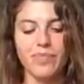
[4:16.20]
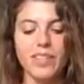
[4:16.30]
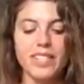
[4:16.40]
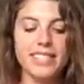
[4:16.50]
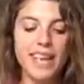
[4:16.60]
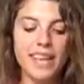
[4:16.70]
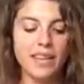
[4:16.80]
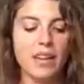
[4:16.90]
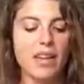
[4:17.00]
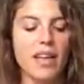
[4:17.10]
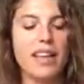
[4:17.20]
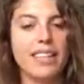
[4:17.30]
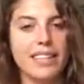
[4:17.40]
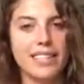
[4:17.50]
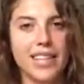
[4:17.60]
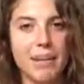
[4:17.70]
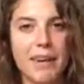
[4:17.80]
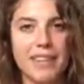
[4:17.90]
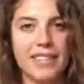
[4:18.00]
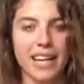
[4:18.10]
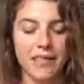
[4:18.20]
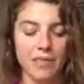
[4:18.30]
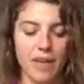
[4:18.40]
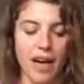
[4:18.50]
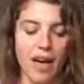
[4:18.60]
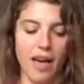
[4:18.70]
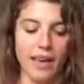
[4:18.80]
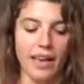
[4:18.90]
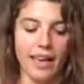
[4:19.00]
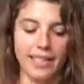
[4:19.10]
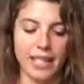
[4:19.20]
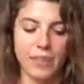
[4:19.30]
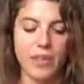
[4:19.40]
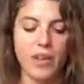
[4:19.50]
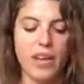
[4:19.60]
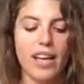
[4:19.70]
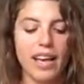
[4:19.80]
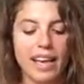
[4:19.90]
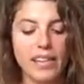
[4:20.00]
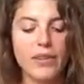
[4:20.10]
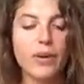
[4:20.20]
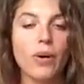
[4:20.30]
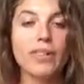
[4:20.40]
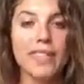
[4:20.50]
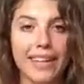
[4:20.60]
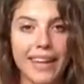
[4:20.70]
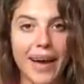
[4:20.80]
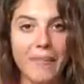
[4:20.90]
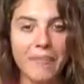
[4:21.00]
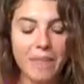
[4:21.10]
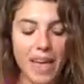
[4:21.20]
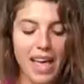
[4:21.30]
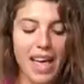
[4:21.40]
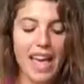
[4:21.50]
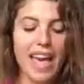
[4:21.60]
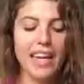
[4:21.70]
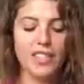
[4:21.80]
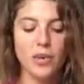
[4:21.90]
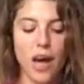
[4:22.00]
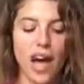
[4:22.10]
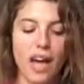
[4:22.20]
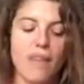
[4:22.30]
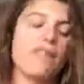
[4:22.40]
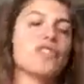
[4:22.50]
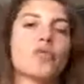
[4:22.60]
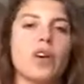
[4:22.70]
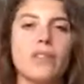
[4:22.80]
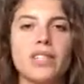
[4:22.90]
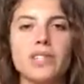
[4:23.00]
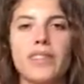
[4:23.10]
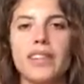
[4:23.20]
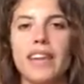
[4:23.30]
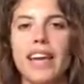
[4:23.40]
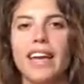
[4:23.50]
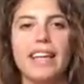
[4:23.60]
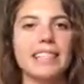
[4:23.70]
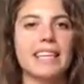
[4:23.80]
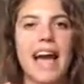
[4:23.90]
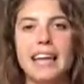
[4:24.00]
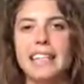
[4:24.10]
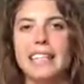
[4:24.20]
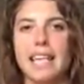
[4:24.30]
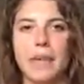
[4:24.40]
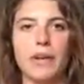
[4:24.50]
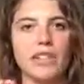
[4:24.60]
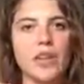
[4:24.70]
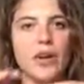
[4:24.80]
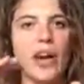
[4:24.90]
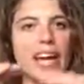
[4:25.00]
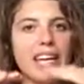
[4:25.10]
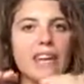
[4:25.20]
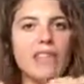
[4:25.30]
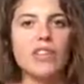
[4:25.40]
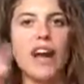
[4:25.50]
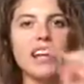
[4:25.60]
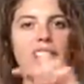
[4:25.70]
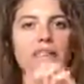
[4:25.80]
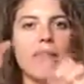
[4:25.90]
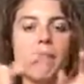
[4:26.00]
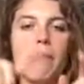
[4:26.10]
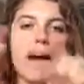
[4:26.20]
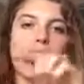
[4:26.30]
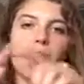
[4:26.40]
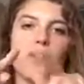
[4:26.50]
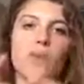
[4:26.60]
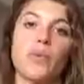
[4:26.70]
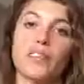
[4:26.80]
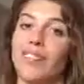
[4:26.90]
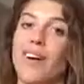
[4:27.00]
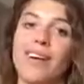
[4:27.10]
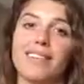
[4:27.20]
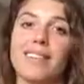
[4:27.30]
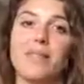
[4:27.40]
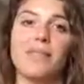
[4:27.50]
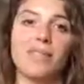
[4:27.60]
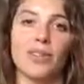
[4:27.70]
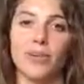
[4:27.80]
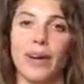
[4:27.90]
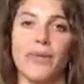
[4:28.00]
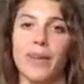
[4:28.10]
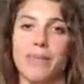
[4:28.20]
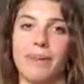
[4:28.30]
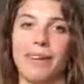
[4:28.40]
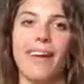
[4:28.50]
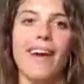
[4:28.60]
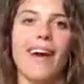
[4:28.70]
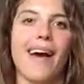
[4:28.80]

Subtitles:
Second, let's talk about a second example. Again, your goal is income, and you have a strong versus weak leg is kind of the same. So you're kind of even. They're actually flipping back and forth, which is awesome. It's a great way to be.